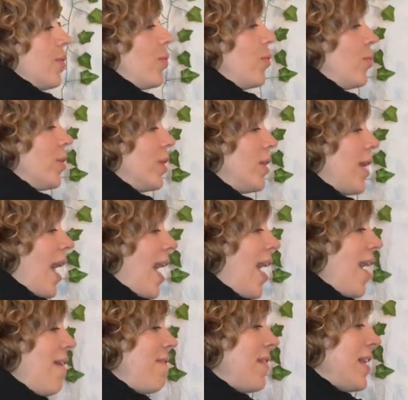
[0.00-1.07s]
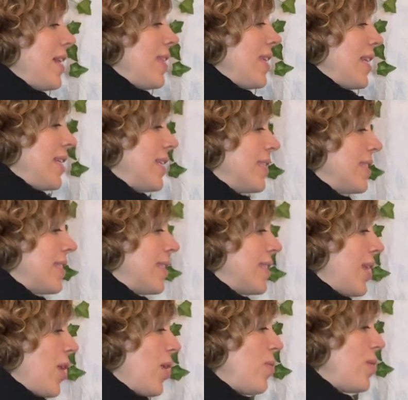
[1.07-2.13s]
we're having these,
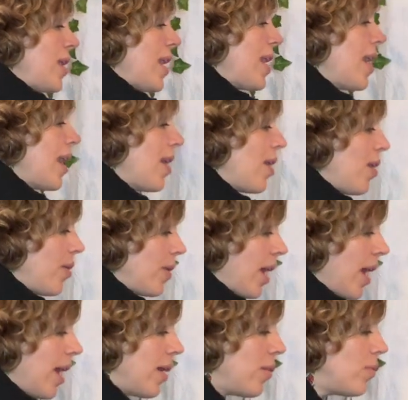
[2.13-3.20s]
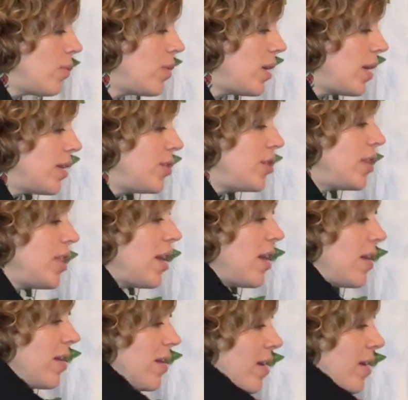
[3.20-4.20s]
oh yeah, okay, we'll got you there.